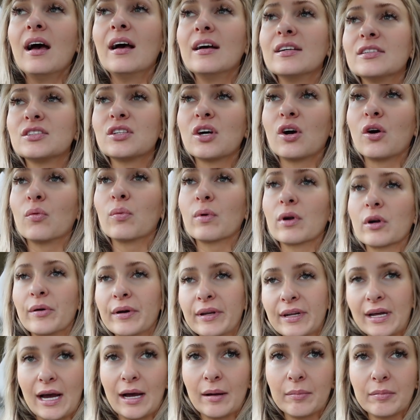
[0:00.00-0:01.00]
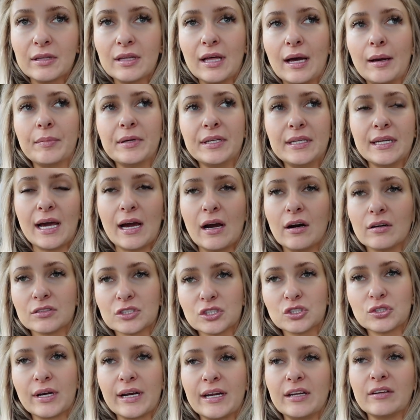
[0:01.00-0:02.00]
So we're going to Hobby Lobby now
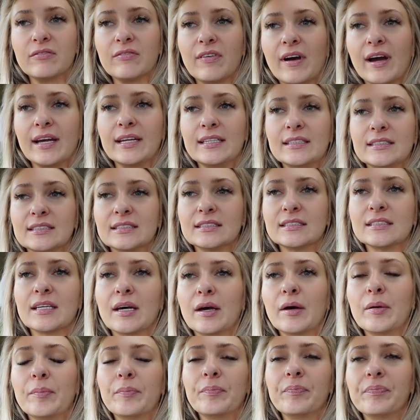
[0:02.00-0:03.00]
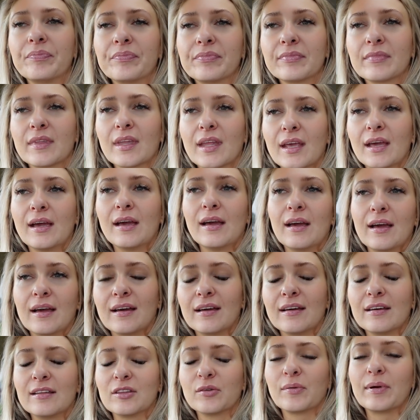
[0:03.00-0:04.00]
to try and find some,
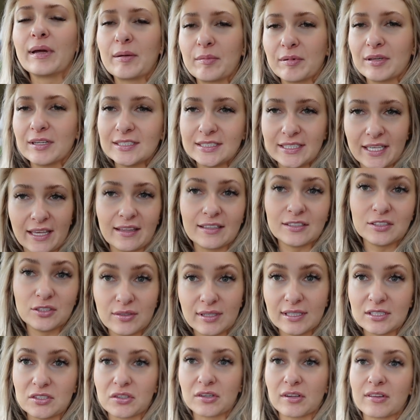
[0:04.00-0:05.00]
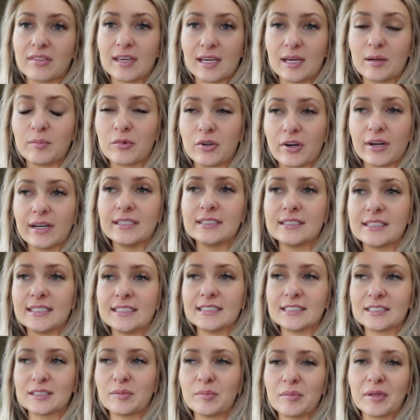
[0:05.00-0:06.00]
the way I'm going to say this, you guys are going to think I'm crazy,
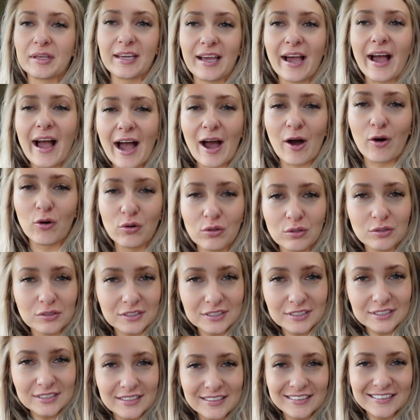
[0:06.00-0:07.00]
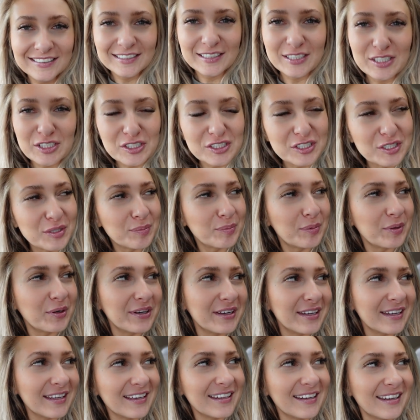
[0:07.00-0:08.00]
some like owls to
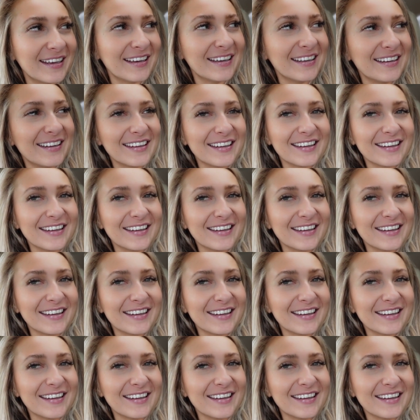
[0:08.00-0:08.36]
put in it.